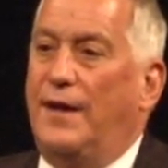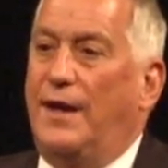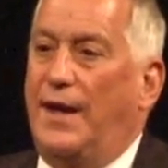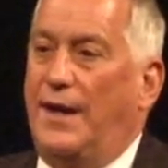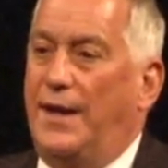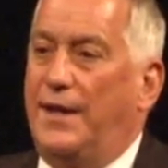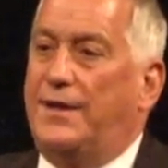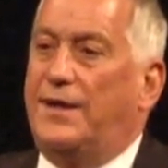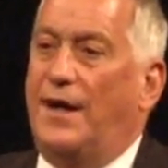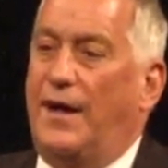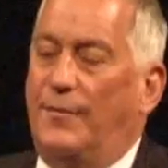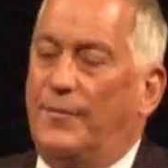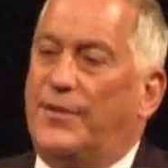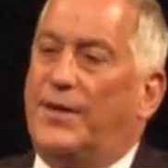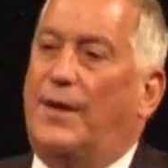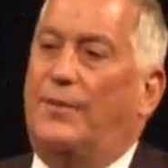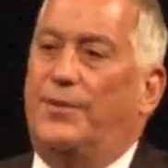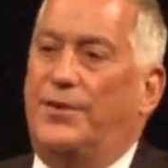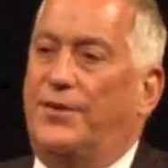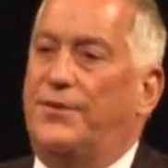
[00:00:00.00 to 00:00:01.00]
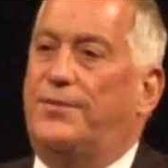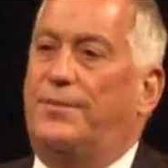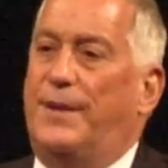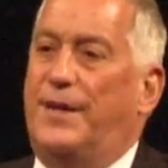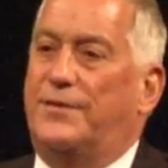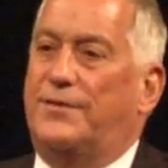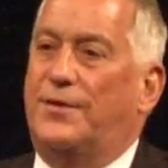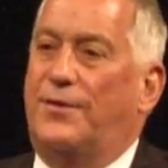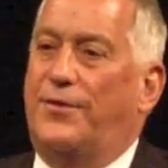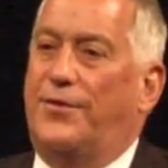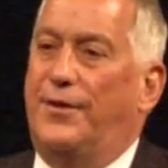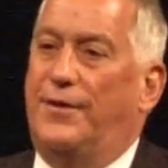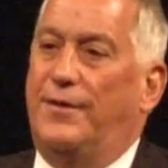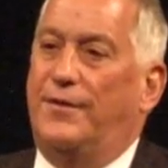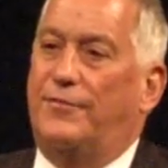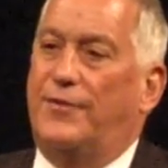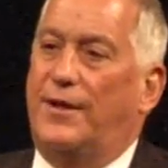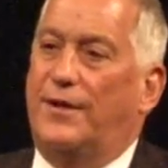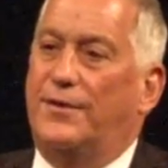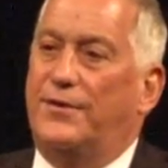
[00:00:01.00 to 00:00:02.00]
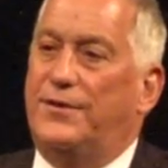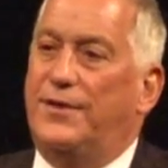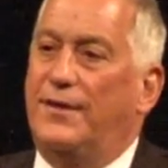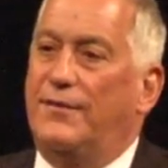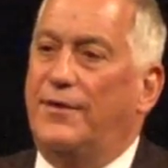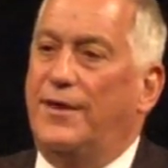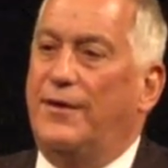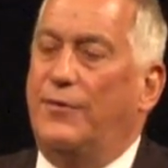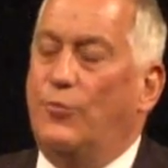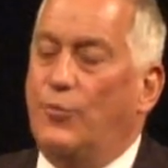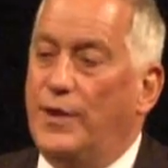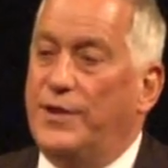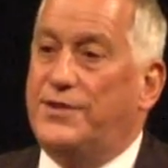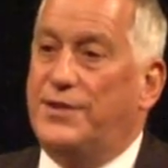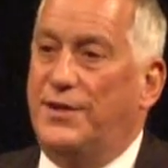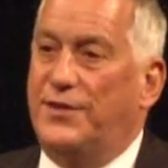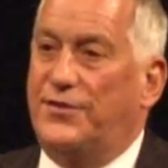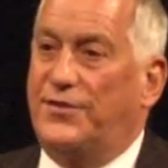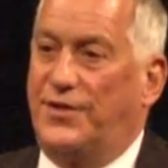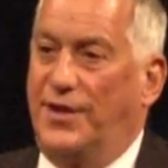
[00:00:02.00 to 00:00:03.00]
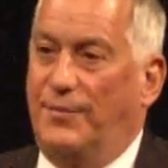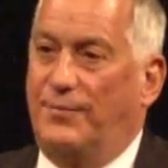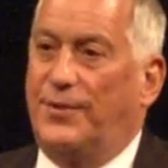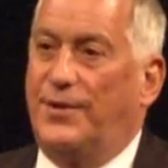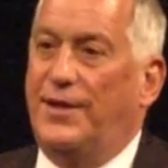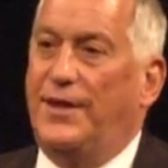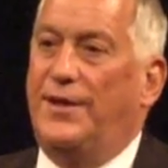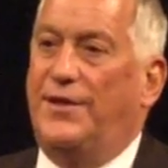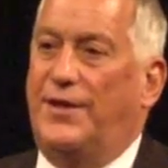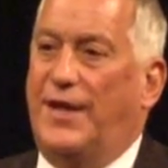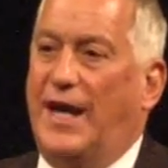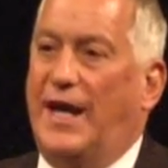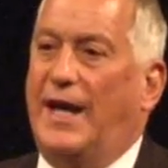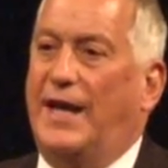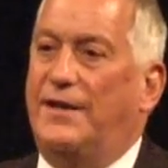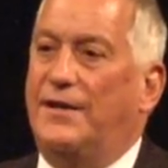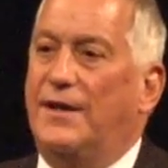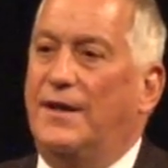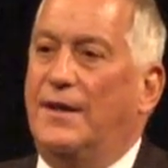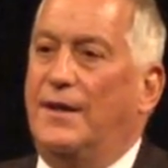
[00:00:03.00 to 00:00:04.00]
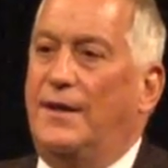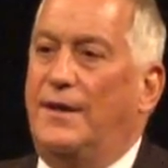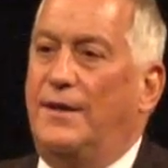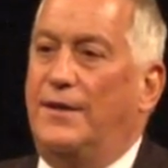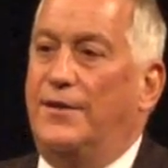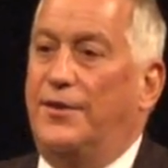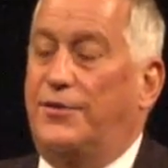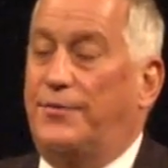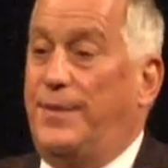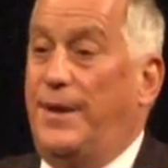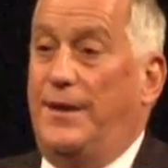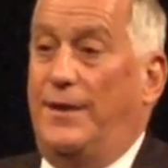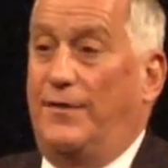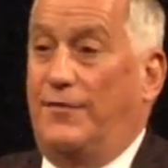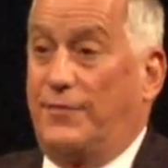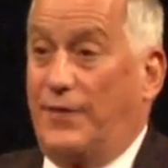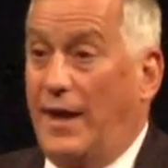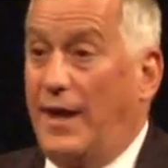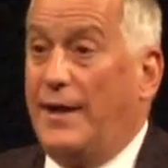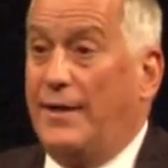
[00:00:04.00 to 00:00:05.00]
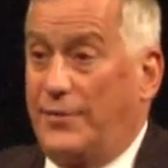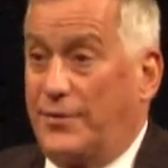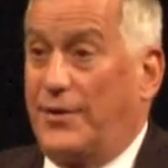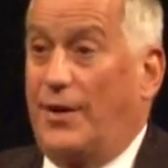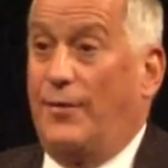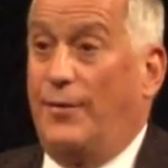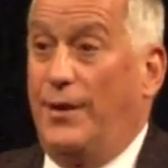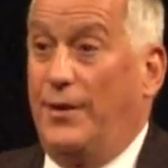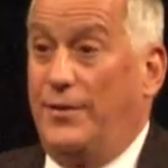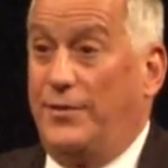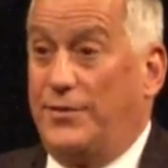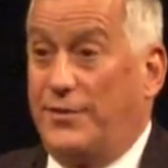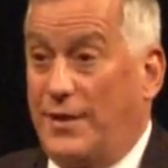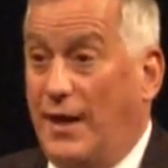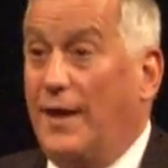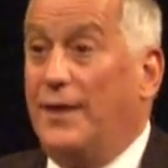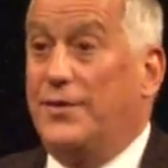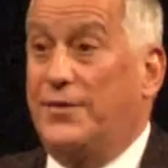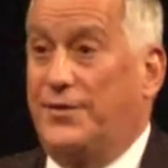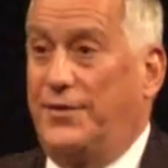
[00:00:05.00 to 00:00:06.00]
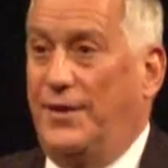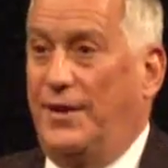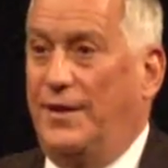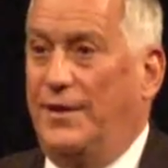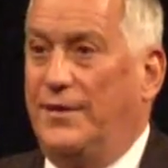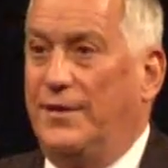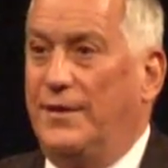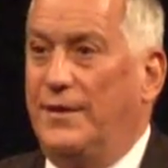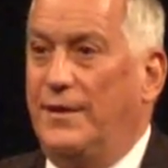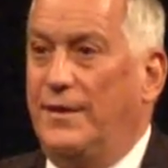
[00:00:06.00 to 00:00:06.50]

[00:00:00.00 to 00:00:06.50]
And he comes up with a special theory of relativity, which is simply that the speed of light is always constant,